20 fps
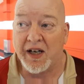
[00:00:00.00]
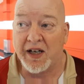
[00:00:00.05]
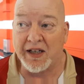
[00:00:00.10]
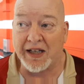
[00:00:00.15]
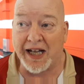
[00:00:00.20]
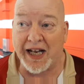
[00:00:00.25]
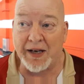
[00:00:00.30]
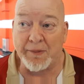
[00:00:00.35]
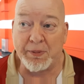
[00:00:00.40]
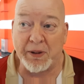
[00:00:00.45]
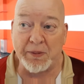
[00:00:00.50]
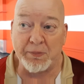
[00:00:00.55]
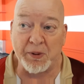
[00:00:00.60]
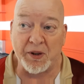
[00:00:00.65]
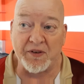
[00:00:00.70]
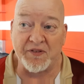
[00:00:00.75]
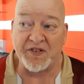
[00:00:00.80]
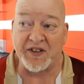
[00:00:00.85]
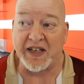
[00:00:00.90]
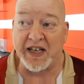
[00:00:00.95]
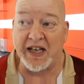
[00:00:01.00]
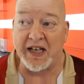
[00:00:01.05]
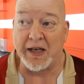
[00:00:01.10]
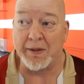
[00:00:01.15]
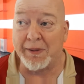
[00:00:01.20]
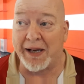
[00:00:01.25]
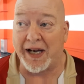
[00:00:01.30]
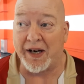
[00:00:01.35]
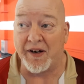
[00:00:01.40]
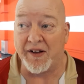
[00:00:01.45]
A lot of people are forgetting
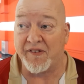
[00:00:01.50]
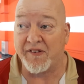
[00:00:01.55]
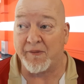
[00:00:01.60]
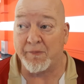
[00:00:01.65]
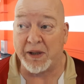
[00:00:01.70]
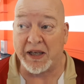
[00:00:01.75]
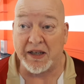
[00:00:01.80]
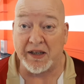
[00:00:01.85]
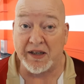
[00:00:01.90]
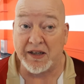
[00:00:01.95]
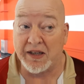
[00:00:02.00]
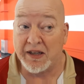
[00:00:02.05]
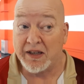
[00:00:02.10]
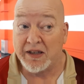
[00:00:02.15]
about us. I mean,